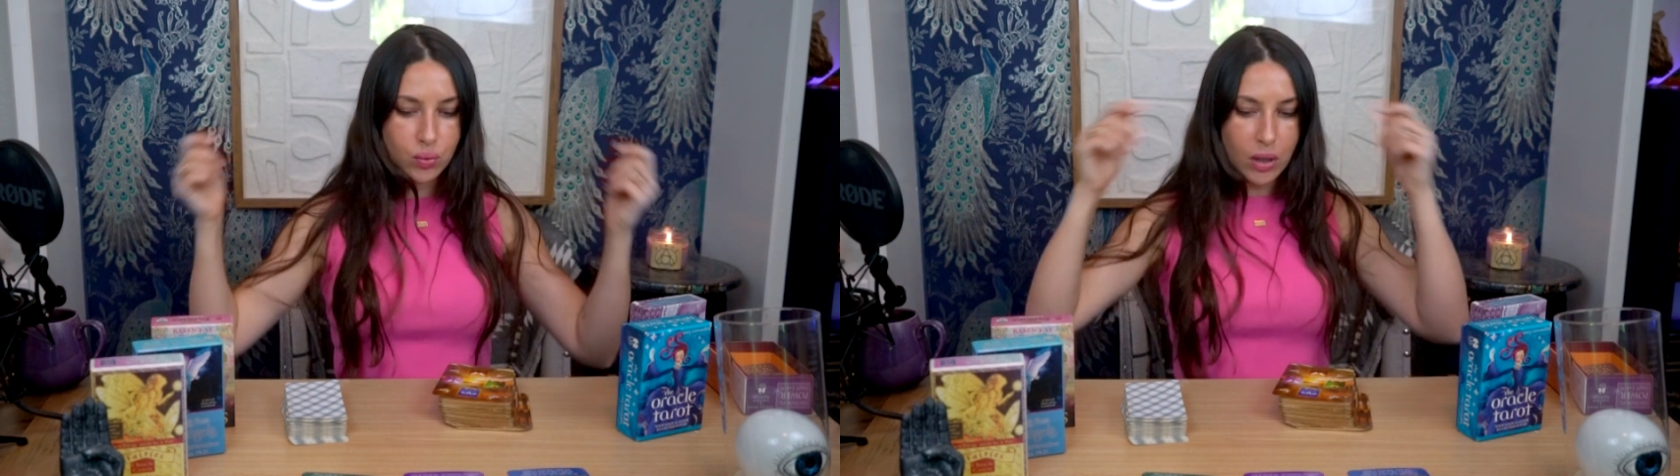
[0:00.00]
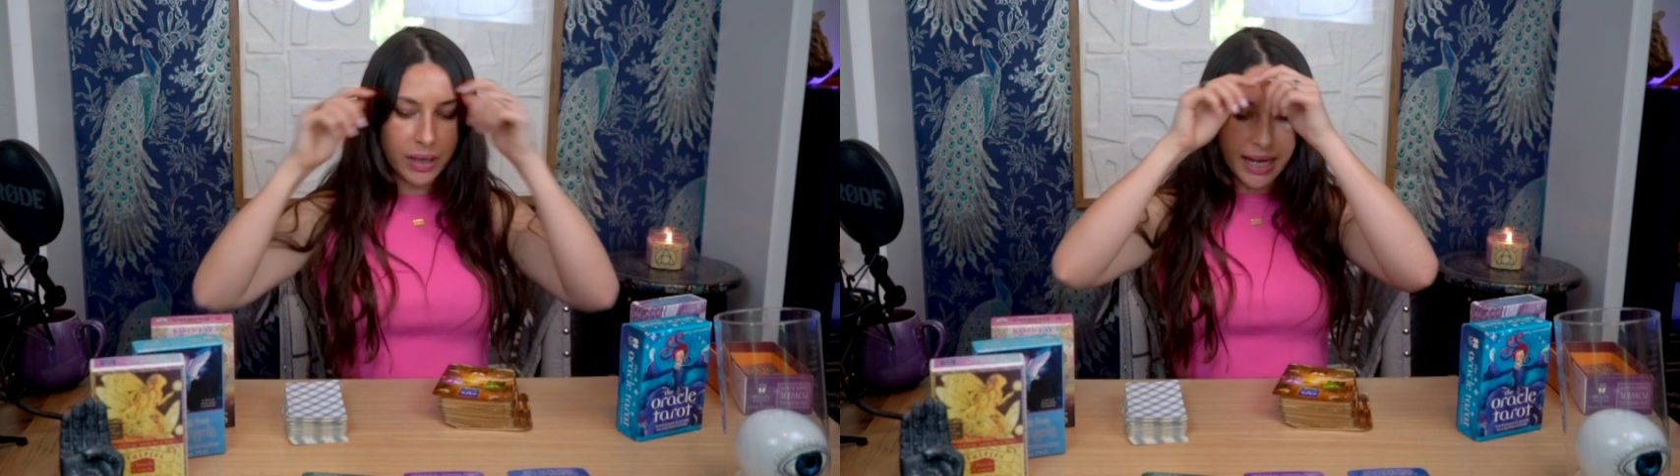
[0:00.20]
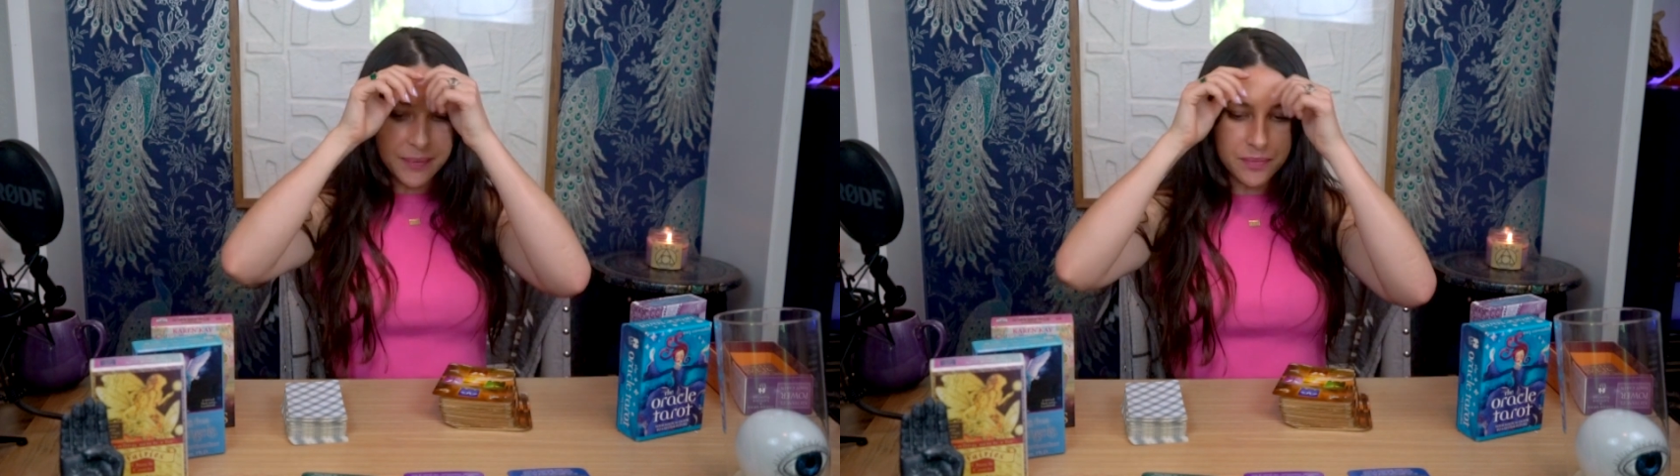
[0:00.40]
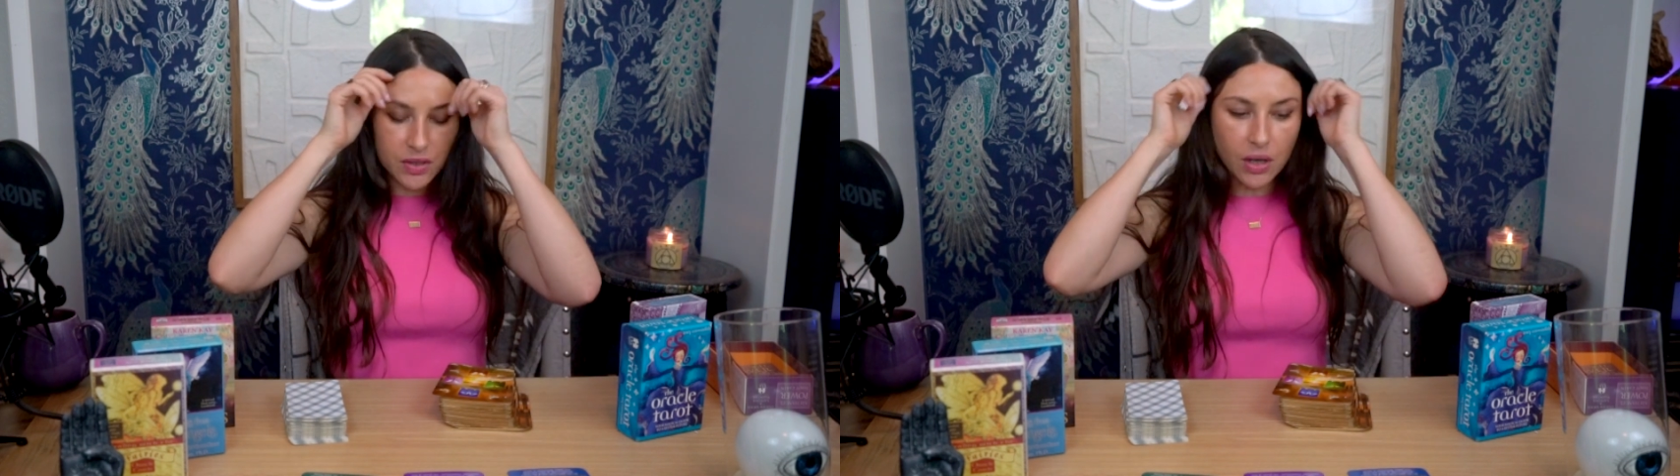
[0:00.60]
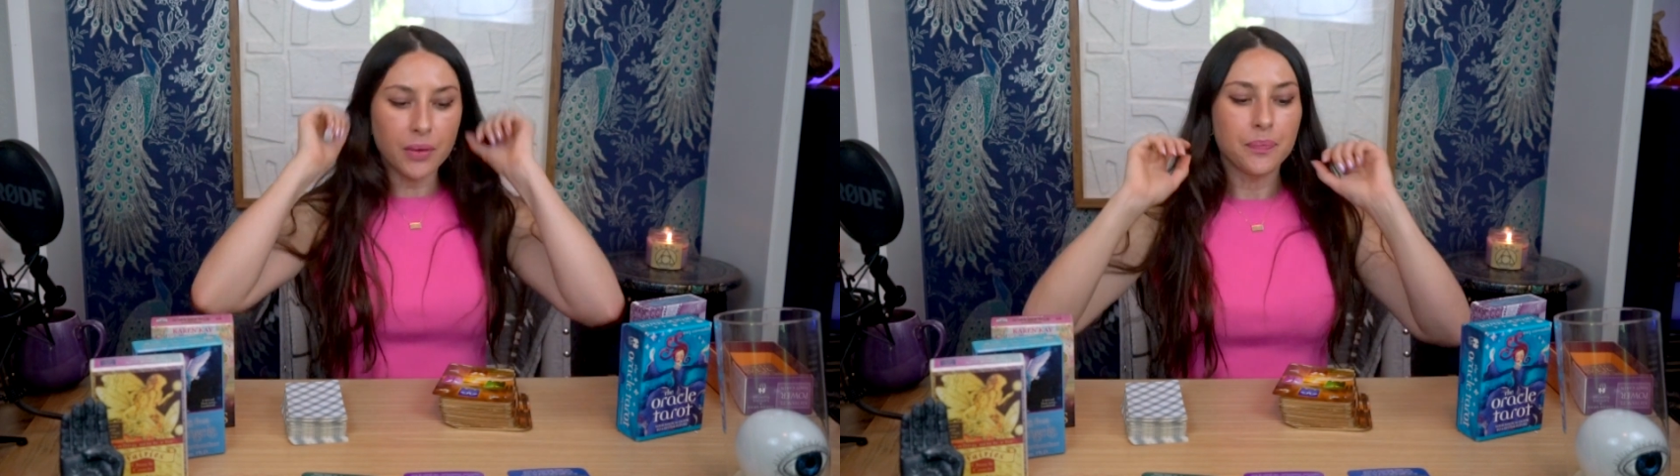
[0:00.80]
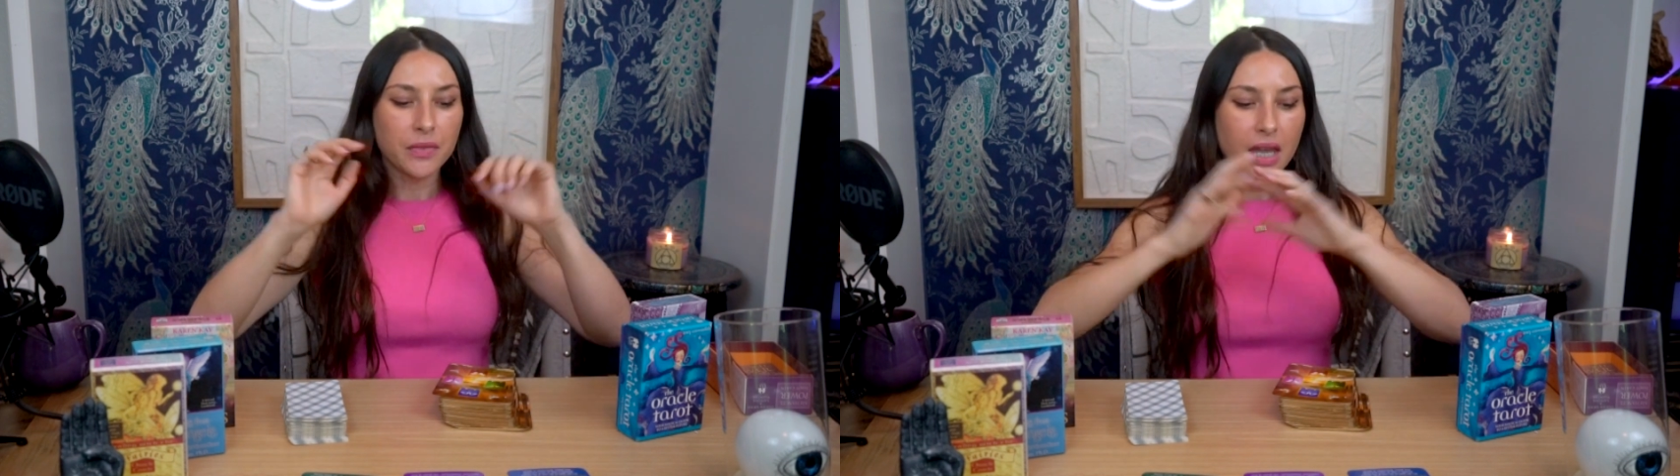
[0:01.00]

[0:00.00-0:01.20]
Okay, so